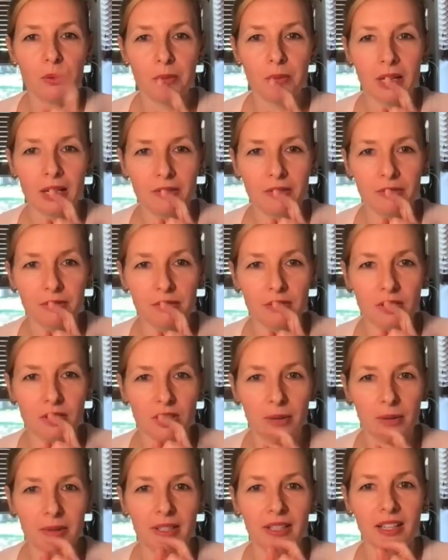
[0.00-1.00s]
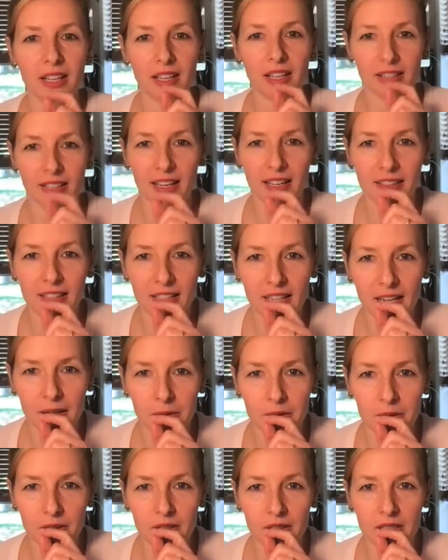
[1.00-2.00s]
don't mind stopping, yeah, then I
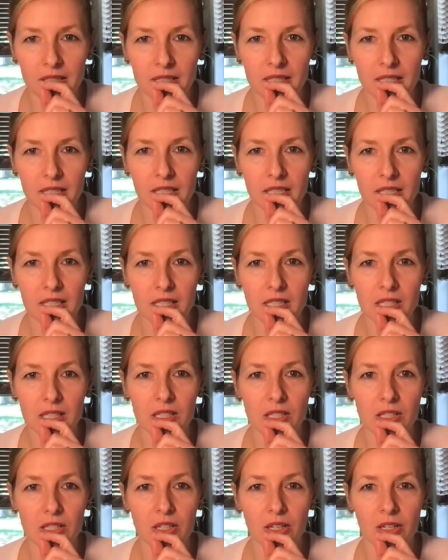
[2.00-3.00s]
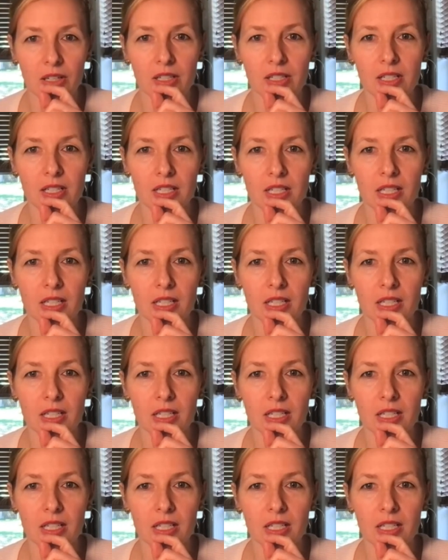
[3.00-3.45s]
will, let's see, start.